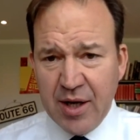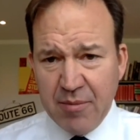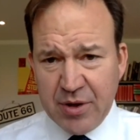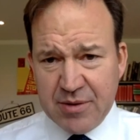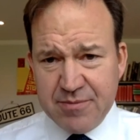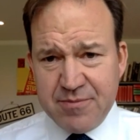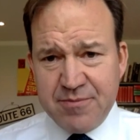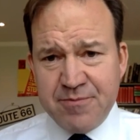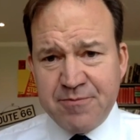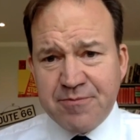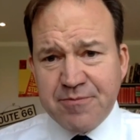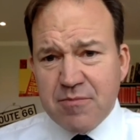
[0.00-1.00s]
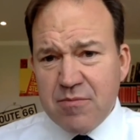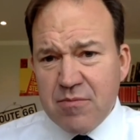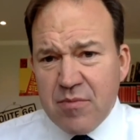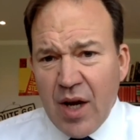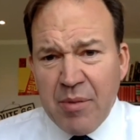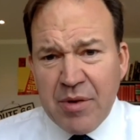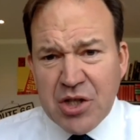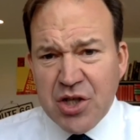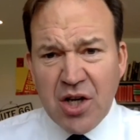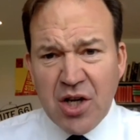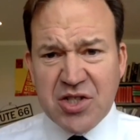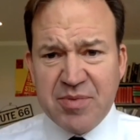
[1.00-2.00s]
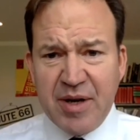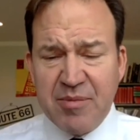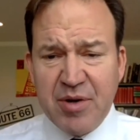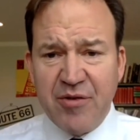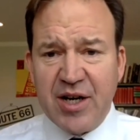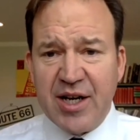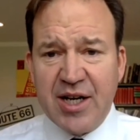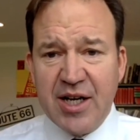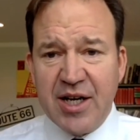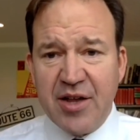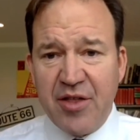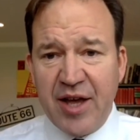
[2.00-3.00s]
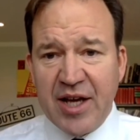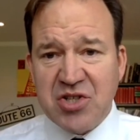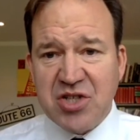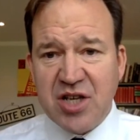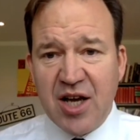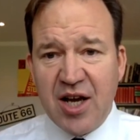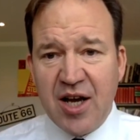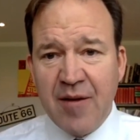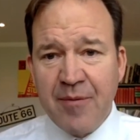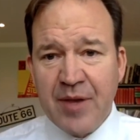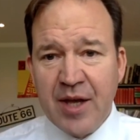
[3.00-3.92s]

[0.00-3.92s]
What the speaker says: But I mean, the Chancellor's made perfectly clear that, I